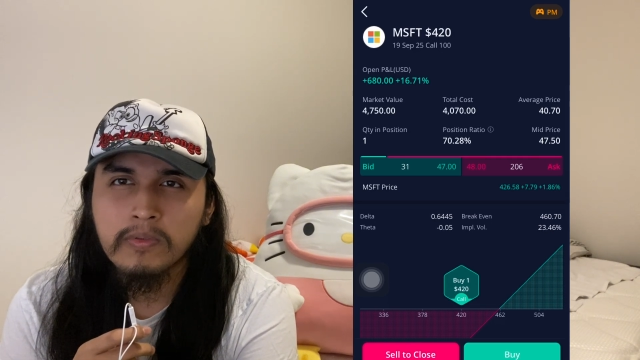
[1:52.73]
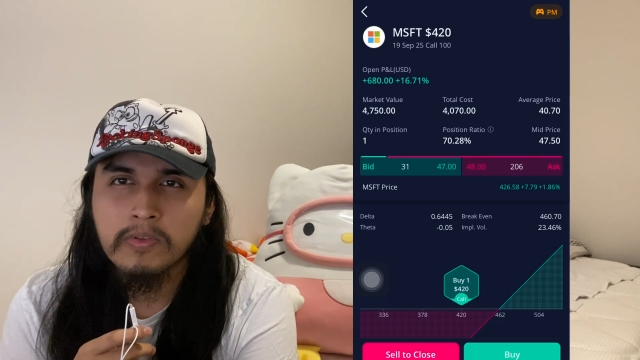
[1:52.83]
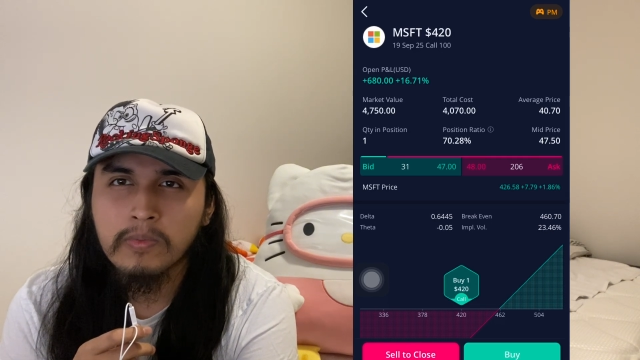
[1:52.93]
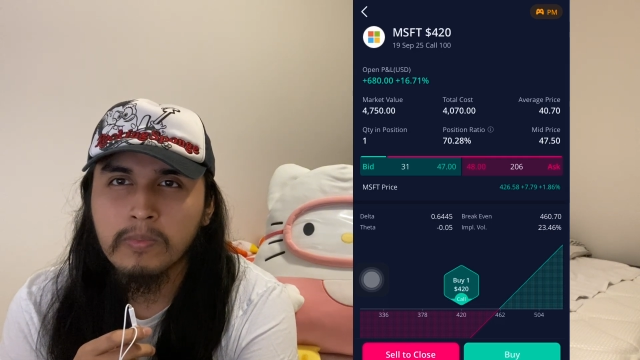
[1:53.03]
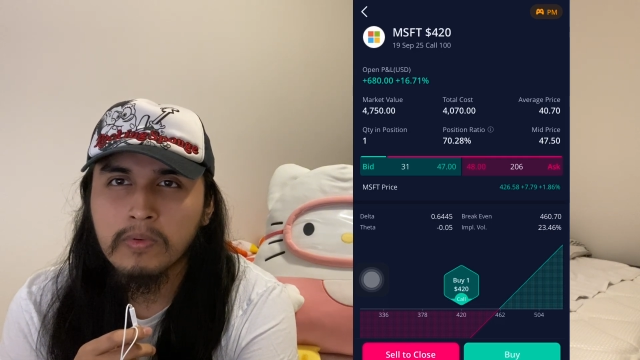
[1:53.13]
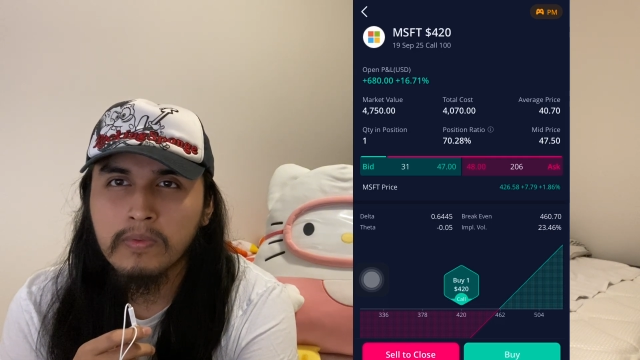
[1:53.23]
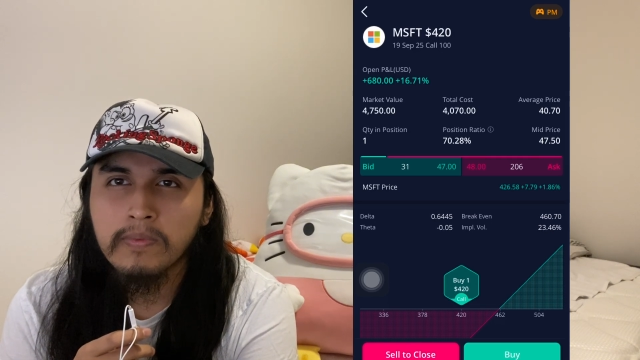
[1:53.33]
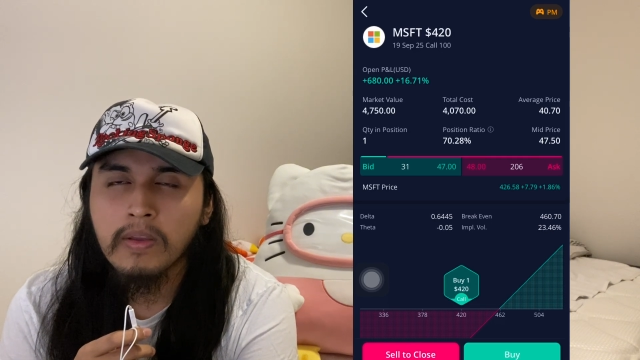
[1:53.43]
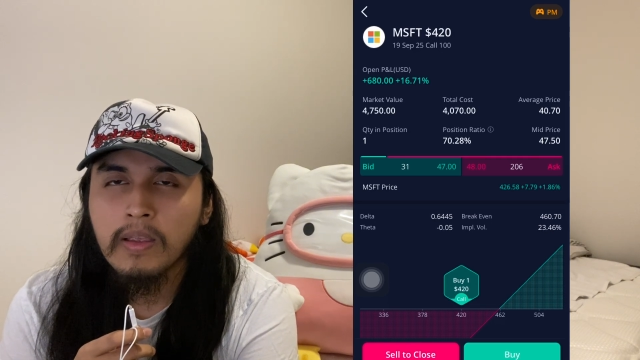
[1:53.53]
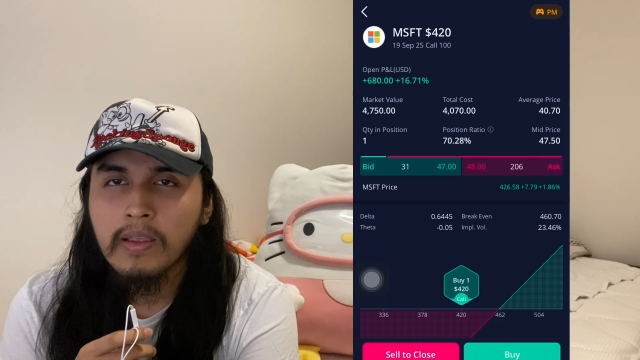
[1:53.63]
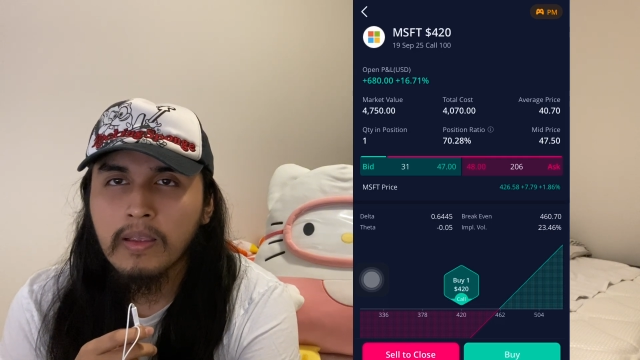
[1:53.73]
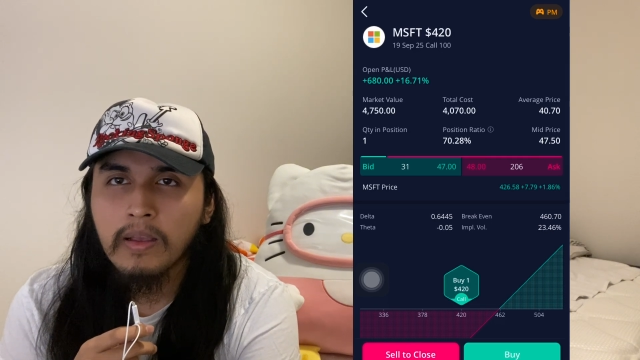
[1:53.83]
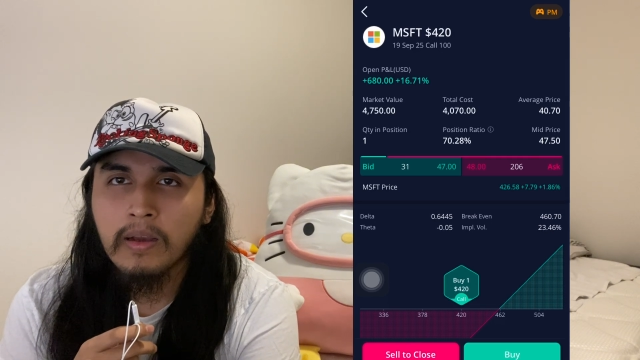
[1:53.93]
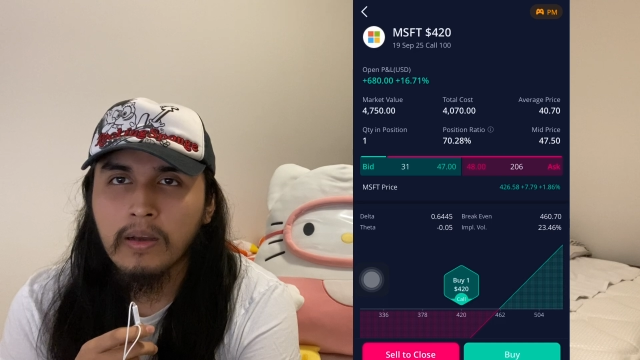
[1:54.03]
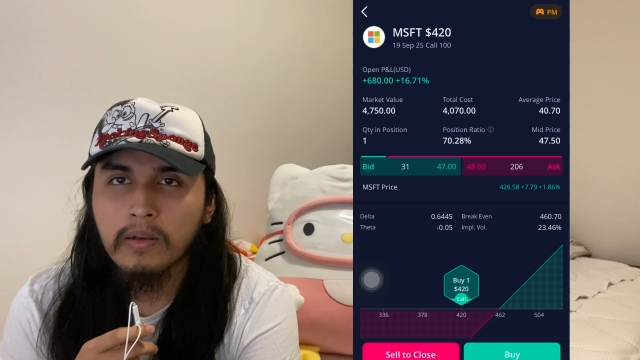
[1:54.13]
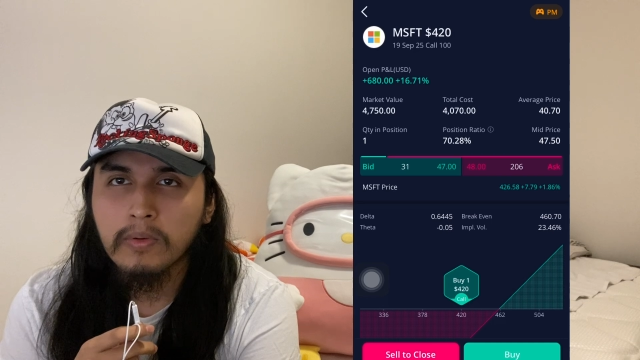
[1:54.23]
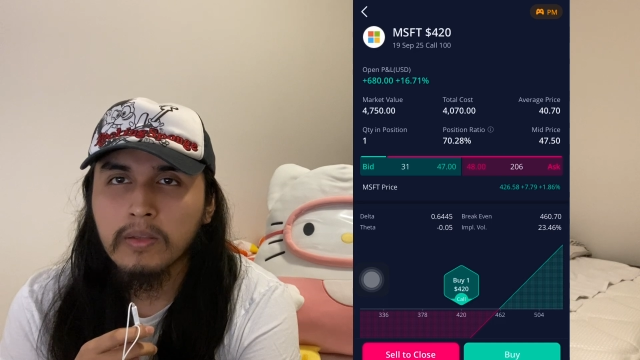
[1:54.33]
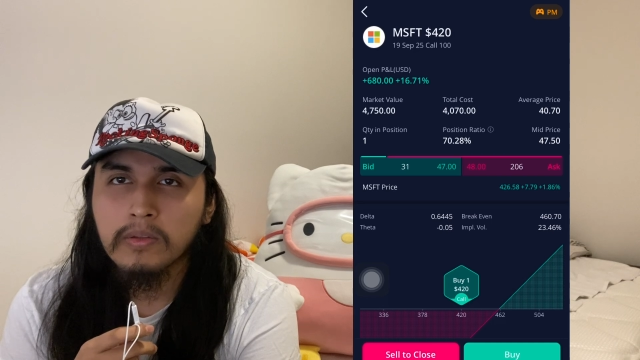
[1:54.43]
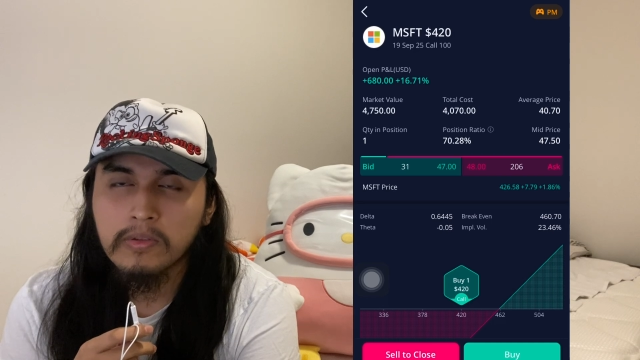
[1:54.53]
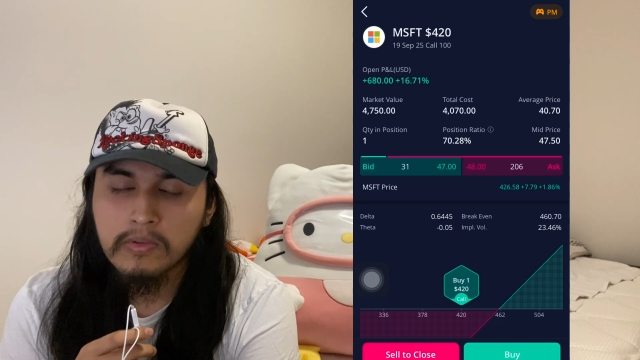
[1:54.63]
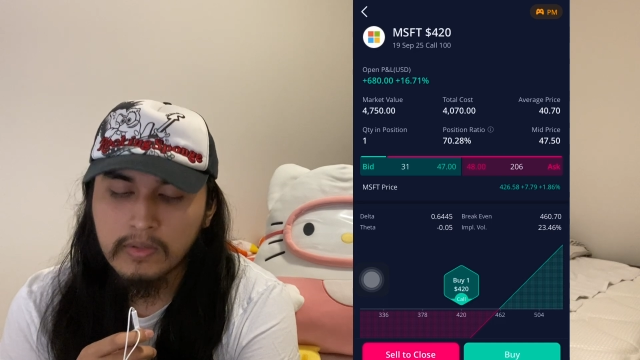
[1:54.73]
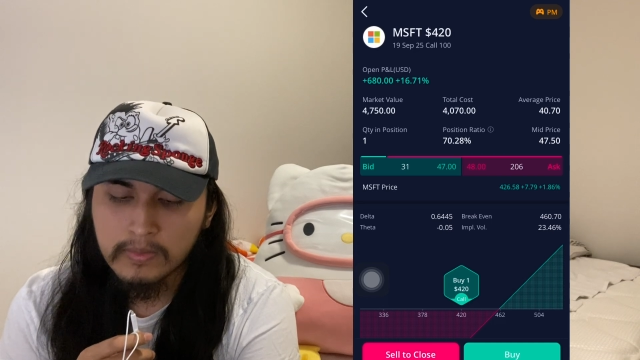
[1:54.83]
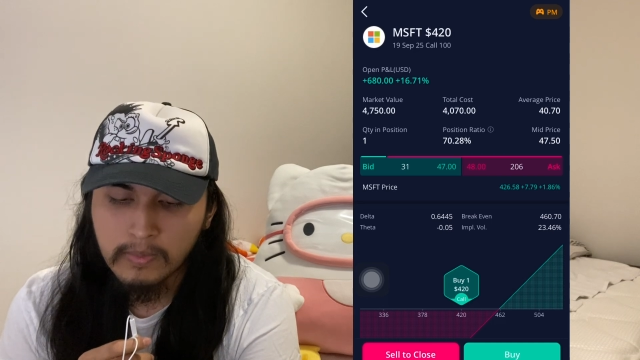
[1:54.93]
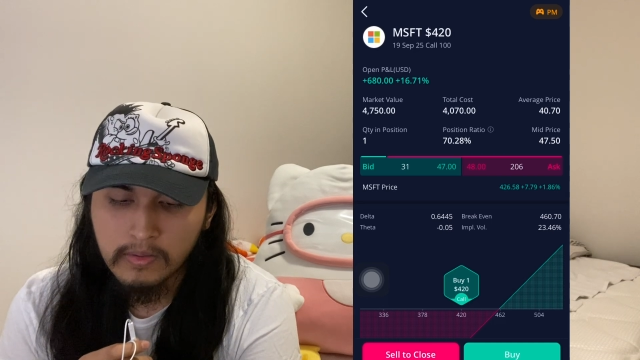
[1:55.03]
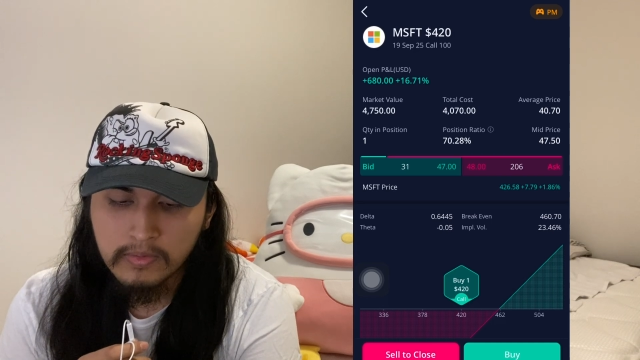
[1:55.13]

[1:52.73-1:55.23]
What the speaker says: to move quickly too as well.